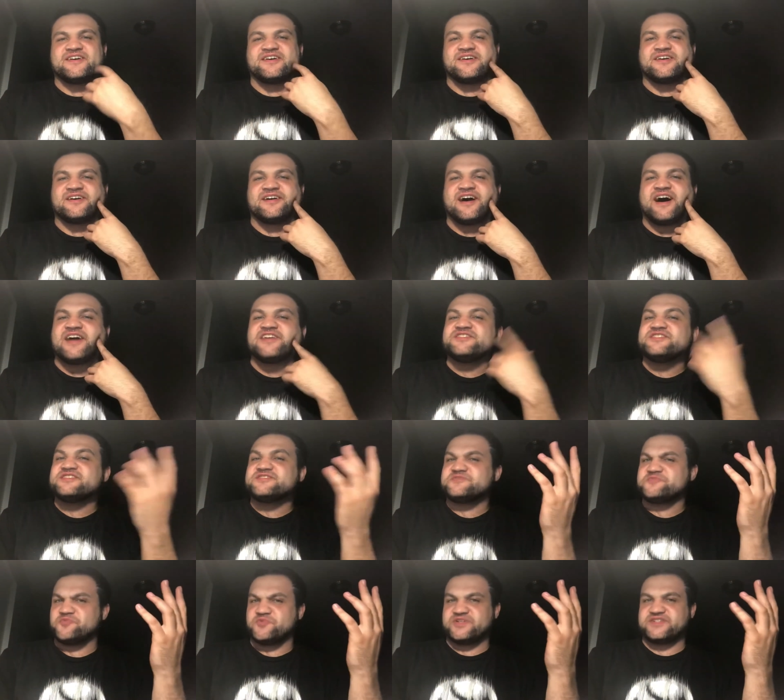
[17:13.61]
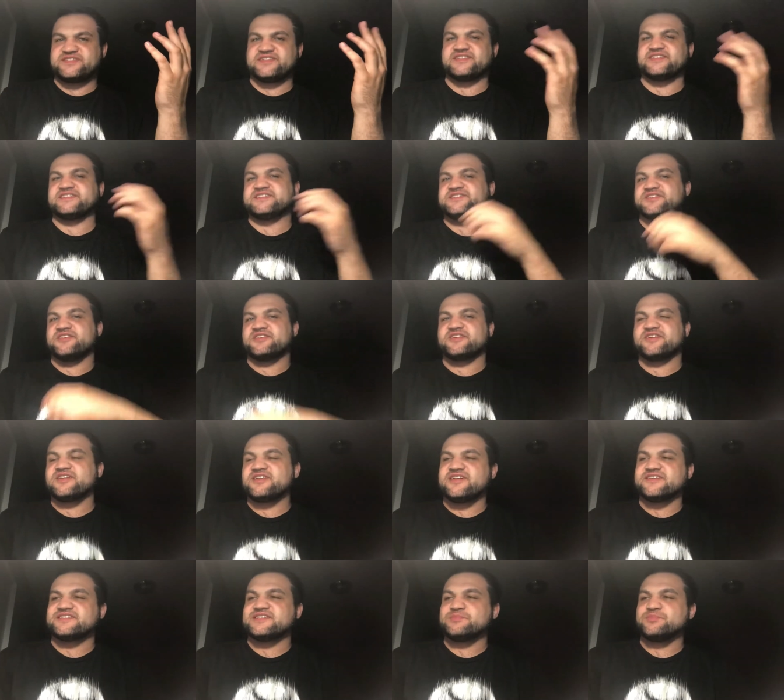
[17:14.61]
Uh, I just recently started
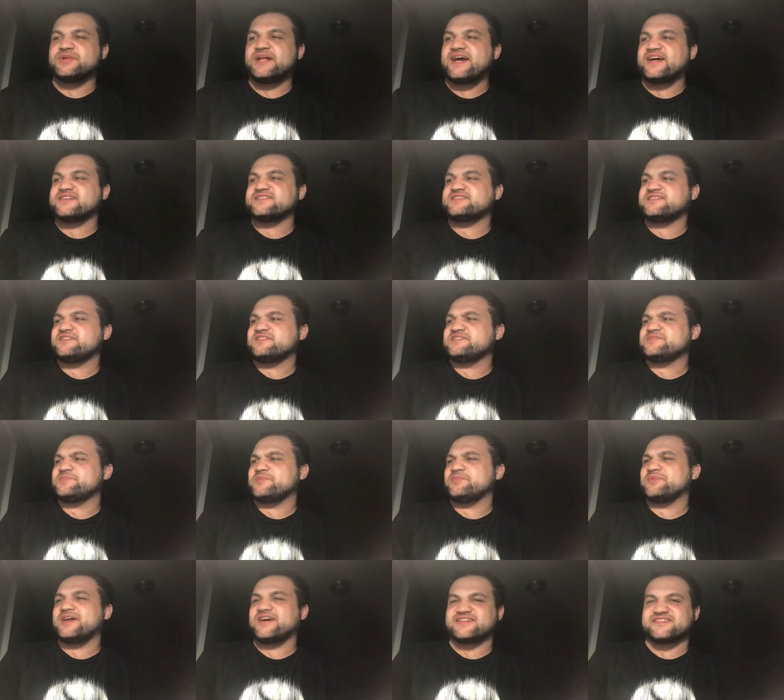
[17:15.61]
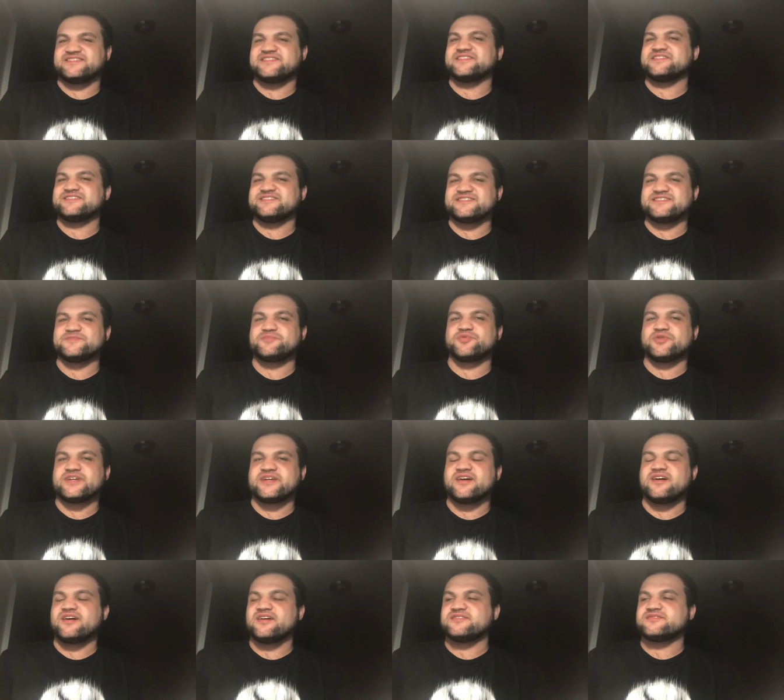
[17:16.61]
collecting Black Series, but Black Series is
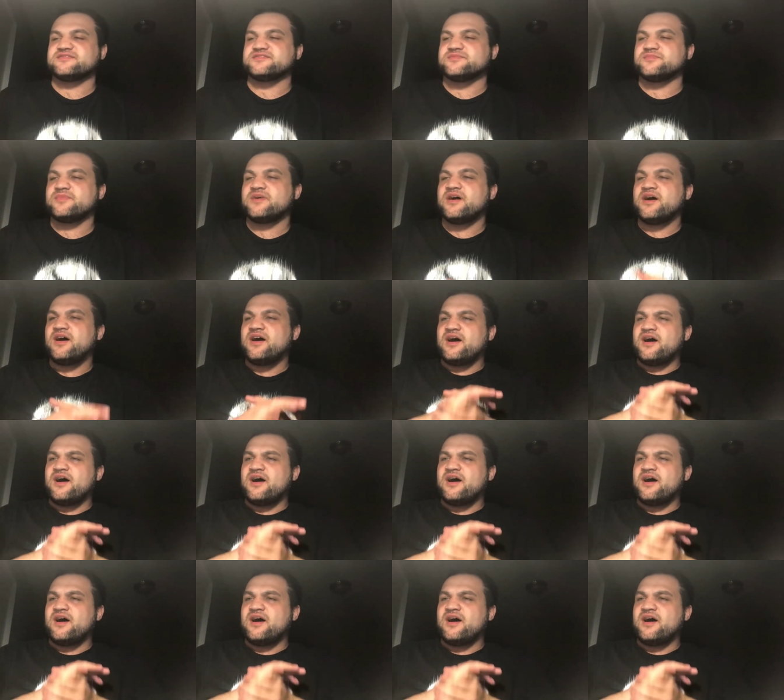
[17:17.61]
pretty awesome.